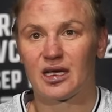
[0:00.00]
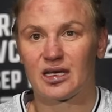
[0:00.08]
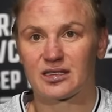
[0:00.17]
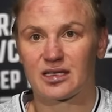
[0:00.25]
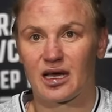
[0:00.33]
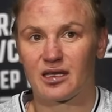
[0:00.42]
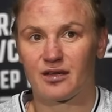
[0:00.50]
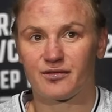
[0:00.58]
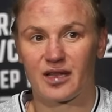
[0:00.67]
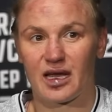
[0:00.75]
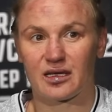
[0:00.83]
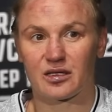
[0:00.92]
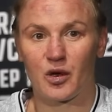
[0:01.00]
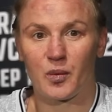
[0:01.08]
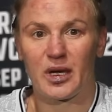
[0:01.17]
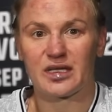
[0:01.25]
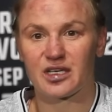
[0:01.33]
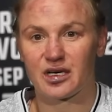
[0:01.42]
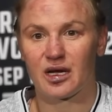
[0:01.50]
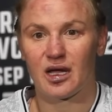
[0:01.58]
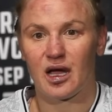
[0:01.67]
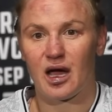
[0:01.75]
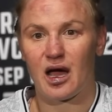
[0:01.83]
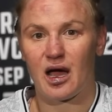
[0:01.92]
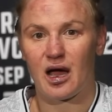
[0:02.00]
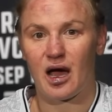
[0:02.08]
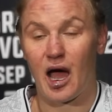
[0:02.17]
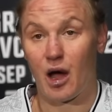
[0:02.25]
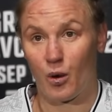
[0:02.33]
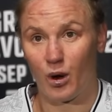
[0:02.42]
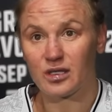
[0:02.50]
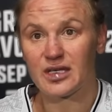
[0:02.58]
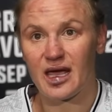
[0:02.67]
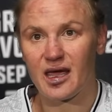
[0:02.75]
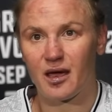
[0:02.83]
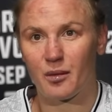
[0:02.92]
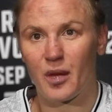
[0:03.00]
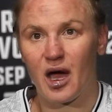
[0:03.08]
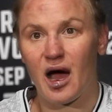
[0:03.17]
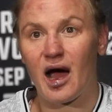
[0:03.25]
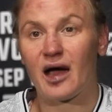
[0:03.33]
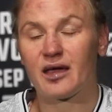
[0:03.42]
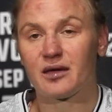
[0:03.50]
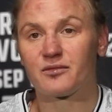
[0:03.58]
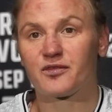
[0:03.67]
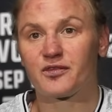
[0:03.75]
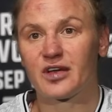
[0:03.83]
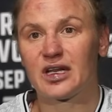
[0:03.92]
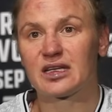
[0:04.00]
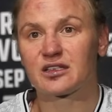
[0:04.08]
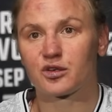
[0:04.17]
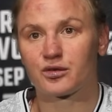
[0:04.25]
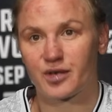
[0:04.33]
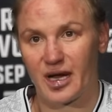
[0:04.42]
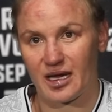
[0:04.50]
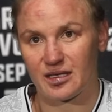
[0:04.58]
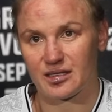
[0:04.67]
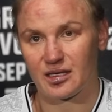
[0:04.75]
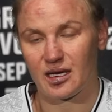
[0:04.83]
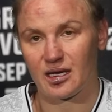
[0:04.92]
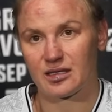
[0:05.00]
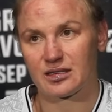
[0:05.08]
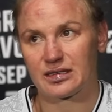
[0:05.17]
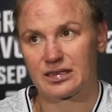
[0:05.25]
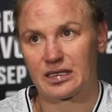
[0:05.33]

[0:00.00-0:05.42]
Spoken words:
It's kind of like no matter how old I am feeling great, and